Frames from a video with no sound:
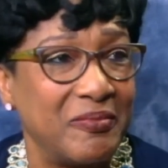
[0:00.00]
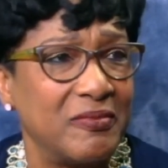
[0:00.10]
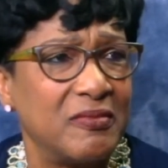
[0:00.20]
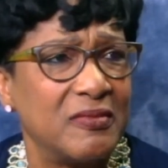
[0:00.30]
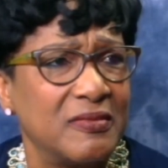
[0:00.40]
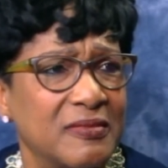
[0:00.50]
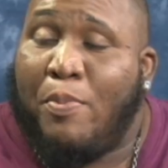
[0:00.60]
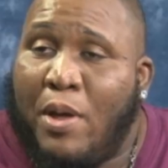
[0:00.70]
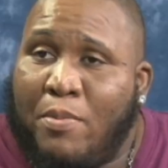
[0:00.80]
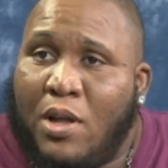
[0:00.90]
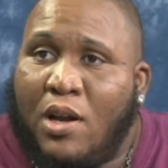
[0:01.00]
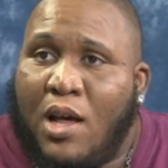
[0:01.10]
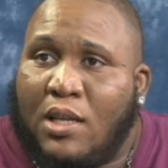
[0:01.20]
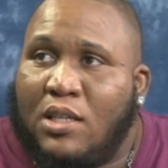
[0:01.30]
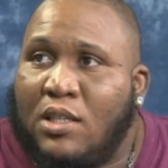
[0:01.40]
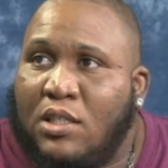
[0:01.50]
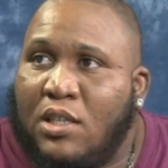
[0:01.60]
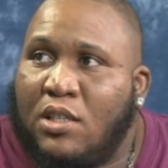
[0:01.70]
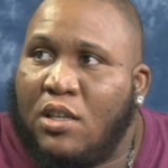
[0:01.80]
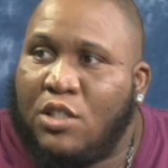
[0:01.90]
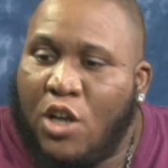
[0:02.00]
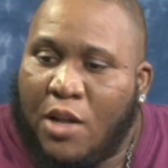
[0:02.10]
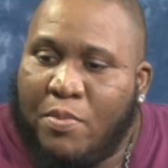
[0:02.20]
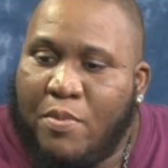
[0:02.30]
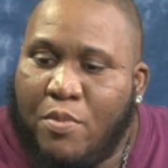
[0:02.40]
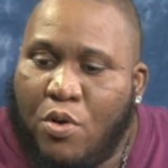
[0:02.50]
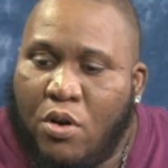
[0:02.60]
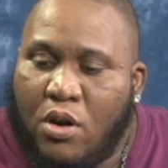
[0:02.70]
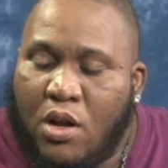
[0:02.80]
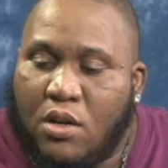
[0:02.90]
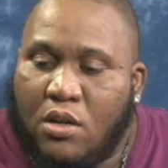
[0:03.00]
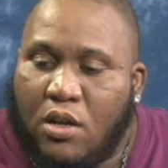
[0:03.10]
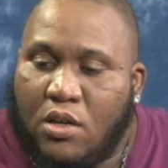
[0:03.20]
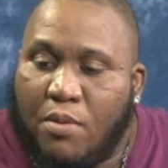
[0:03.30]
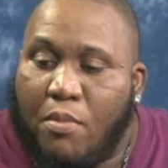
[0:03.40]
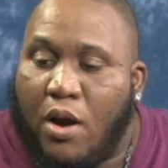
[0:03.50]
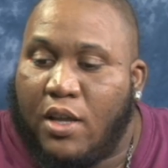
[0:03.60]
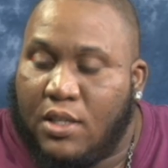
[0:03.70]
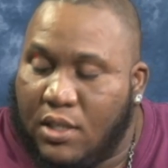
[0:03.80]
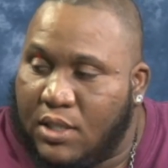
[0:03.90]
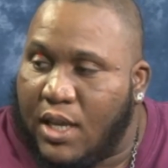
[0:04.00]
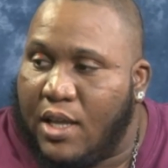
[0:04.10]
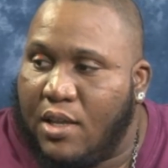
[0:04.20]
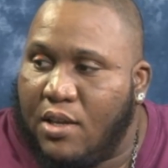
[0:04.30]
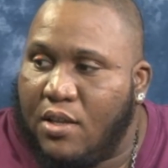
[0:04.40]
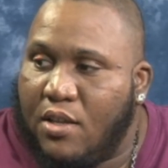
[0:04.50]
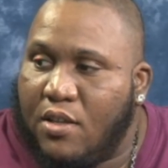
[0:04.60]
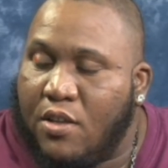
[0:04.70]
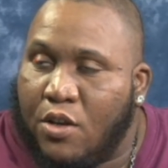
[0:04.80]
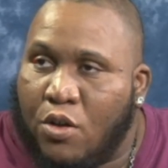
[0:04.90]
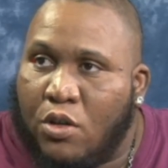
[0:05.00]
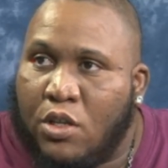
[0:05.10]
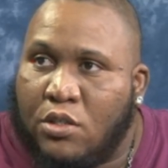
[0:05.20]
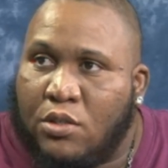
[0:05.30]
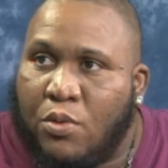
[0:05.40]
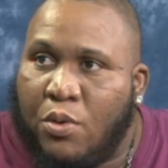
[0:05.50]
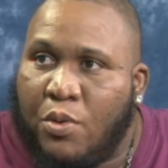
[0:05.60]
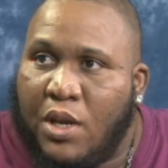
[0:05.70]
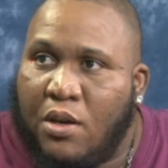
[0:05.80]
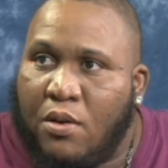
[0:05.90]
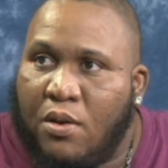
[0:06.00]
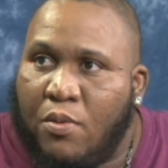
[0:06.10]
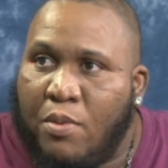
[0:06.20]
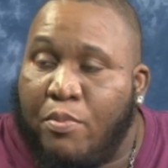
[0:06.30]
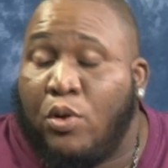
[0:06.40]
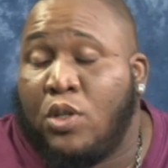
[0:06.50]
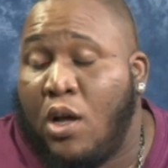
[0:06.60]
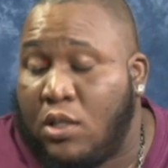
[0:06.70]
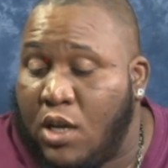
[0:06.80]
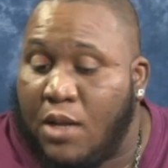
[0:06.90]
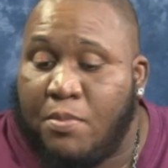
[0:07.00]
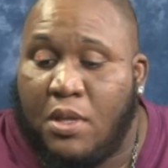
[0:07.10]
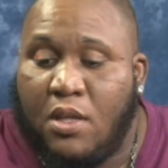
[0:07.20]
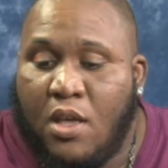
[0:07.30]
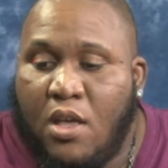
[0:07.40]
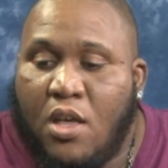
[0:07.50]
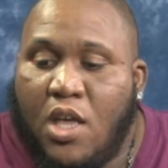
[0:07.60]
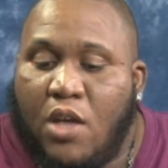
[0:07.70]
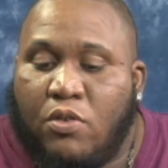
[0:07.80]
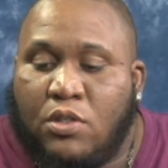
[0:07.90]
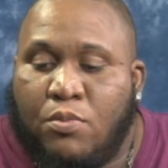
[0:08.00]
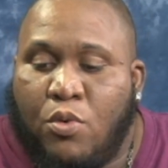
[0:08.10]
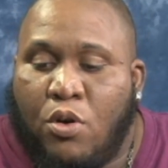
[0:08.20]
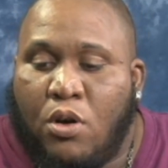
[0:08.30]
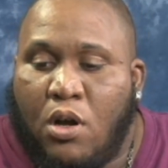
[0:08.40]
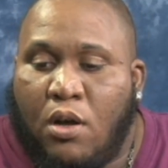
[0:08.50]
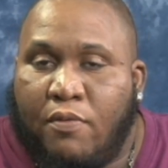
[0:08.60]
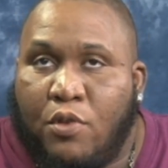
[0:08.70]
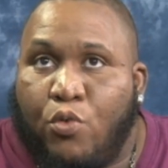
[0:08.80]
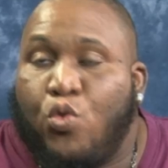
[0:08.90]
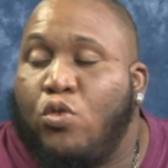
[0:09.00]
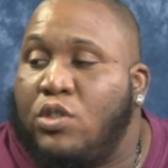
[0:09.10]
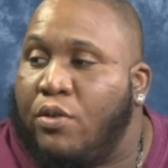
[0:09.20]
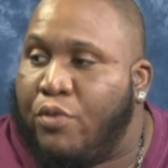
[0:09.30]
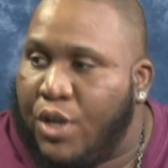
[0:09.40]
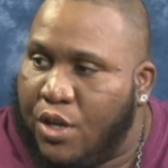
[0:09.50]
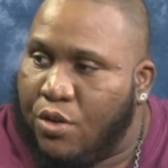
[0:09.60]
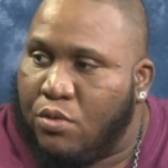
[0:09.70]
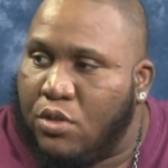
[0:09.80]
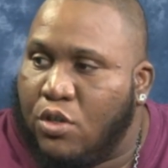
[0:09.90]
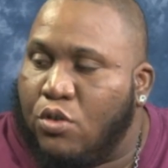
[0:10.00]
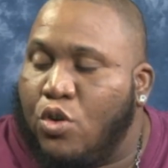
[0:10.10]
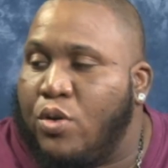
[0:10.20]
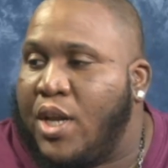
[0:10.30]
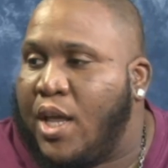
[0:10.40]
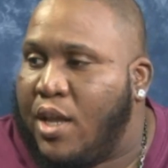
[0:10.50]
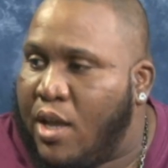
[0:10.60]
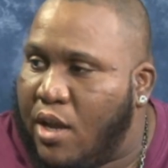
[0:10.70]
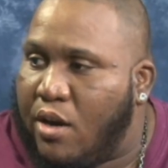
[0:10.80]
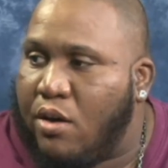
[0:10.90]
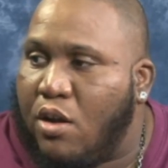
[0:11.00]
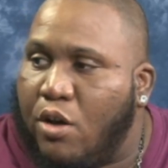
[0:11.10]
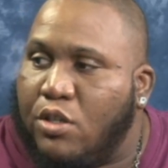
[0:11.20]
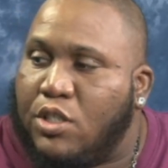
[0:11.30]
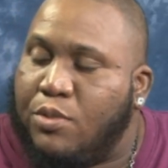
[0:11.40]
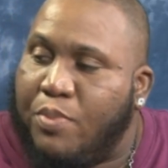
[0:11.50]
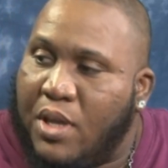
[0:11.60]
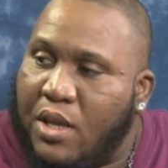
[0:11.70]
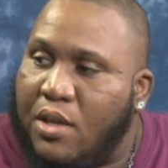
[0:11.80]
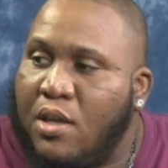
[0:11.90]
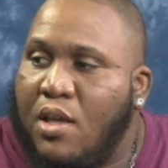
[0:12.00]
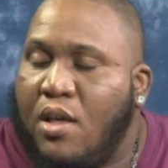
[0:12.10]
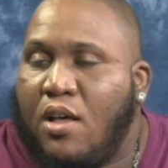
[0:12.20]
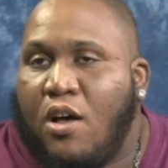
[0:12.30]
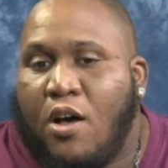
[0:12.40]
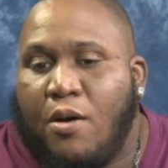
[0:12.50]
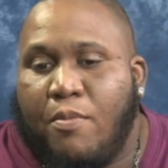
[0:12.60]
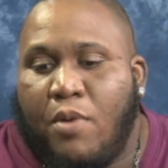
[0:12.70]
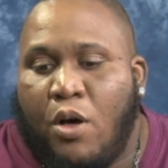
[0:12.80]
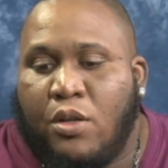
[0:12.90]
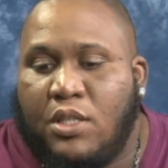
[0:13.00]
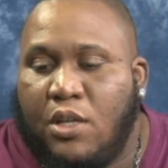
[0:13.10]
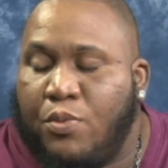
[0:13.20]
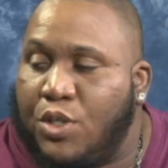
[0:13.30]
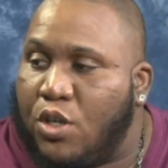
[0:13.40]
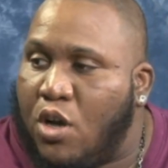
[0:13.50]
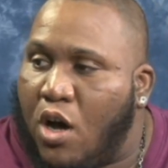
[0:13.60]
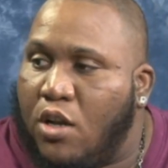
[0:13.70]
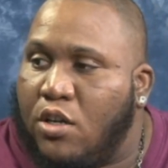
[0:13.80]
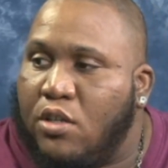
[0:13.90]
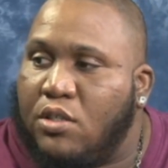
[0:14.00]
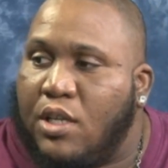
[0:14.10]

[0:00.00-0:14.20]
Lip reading: It prepared me a lot. It taught me more on the marketing side. You know, because when Bulldog taught me, it was more of the rules of radio. You know, no dead air, how to speak, how to deal with your callers